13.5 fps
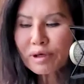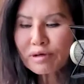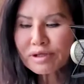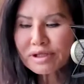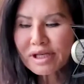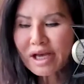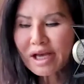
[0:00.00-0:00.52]
you
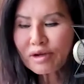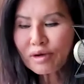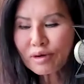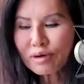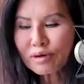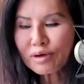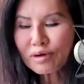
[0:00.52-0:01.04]
said
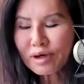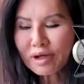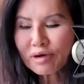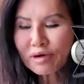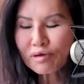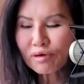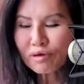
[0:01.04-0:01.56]
you
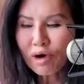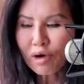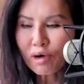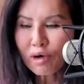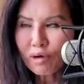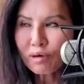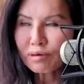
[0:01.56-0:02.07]
can
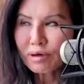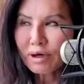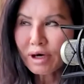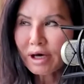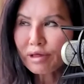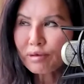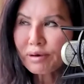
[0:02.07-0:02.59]
grow
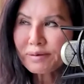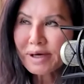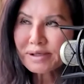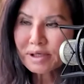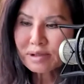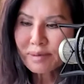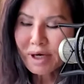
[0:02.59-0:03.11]
3
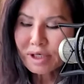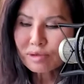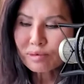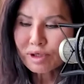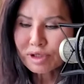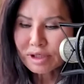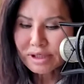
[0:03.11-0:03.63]
times as much
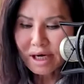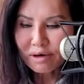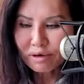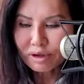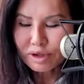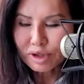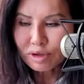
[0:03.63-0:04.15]
with just
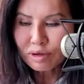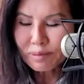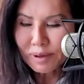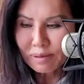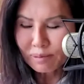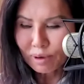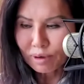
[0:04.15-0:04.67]
hiring 2
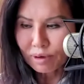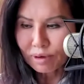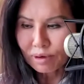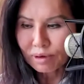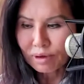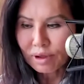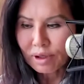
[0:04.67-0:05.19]
people,